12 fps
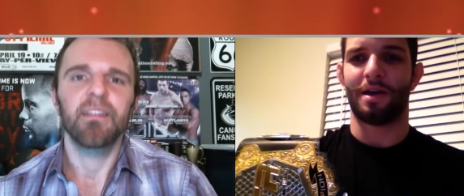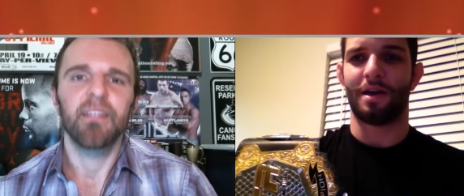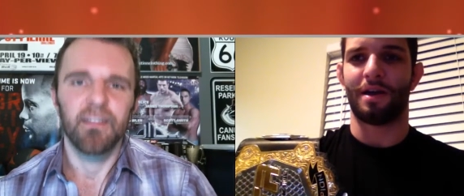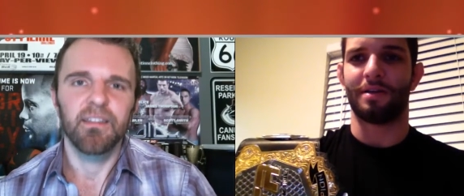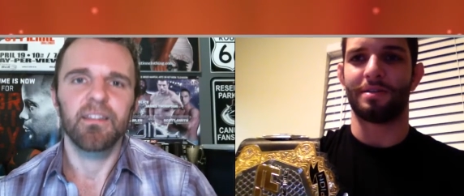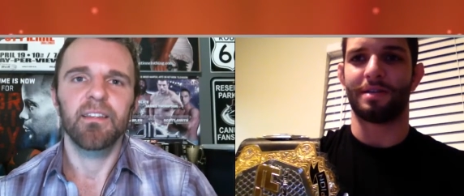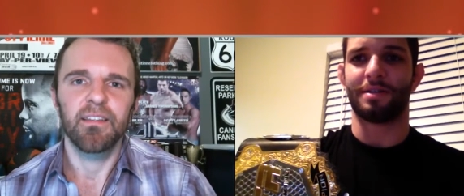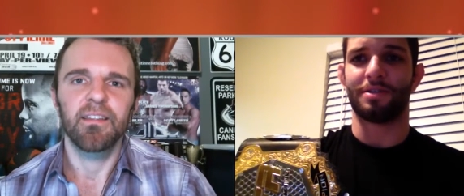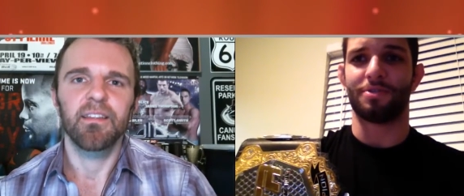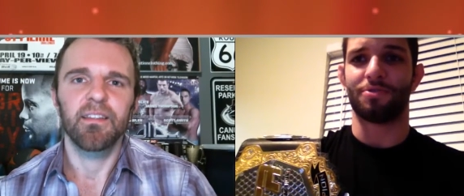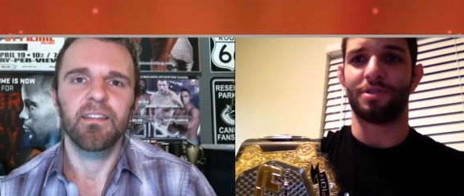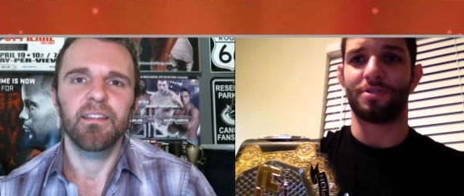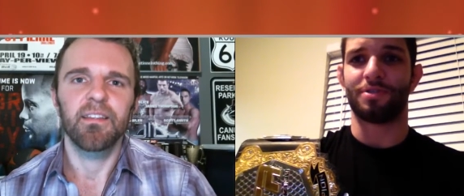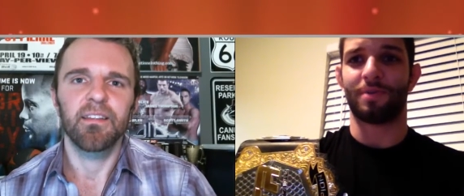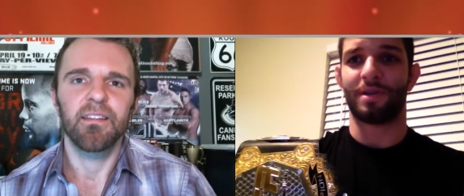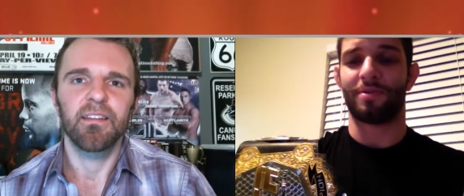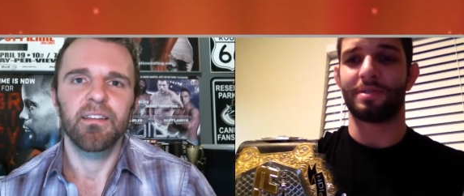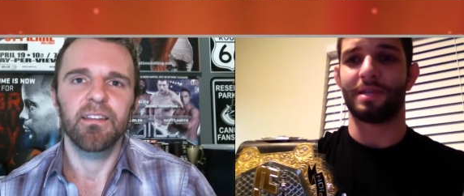Speaker 1: I started jiu-jitsu
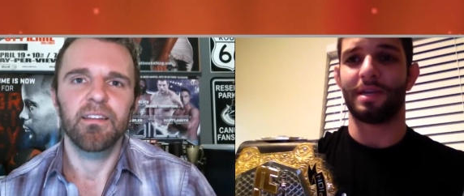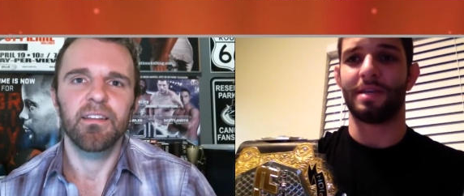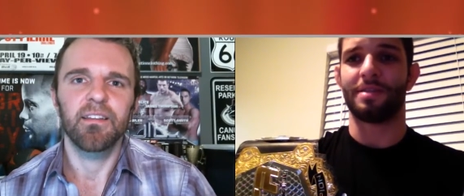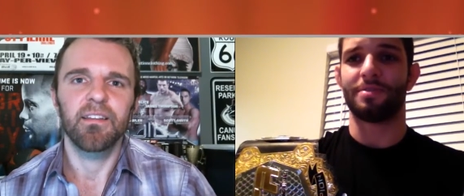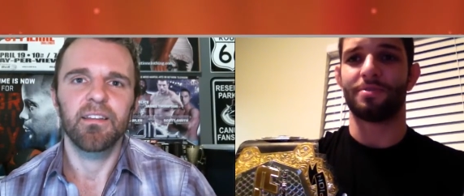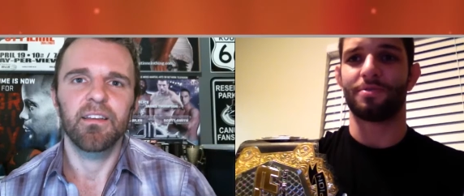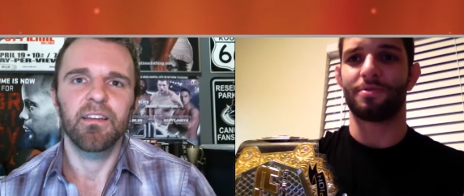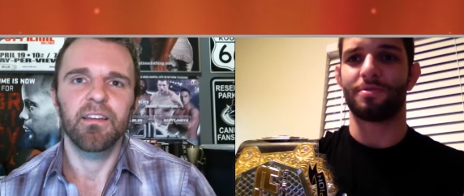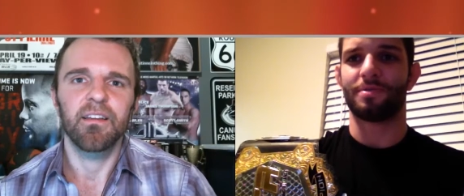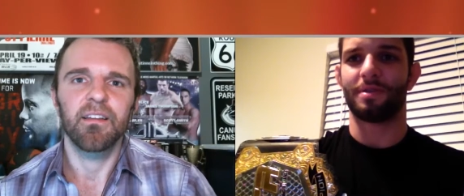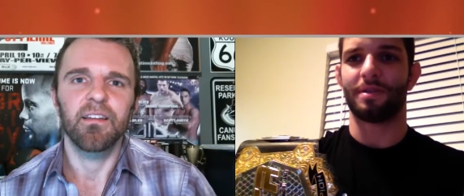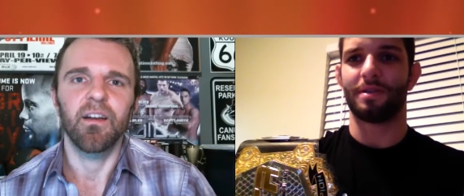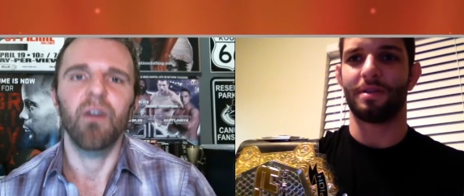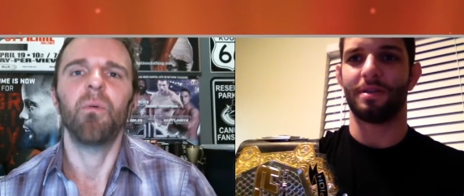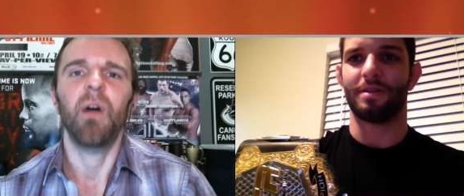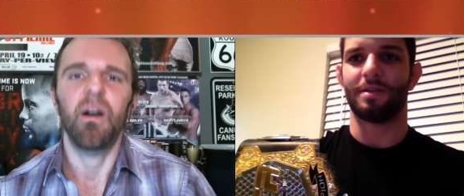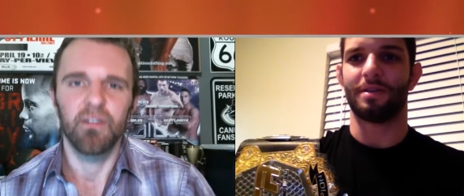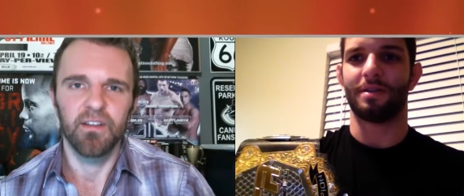when I was eight years old,
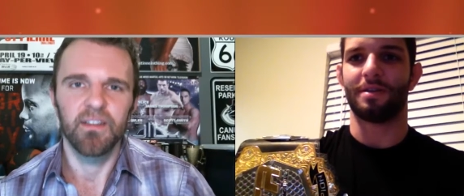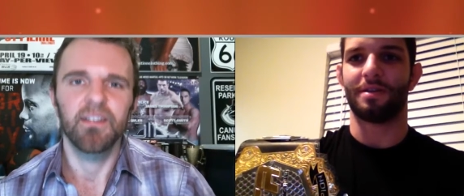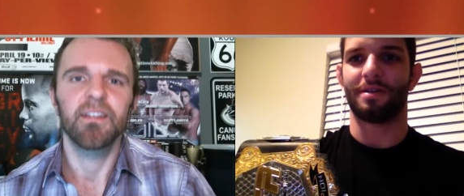and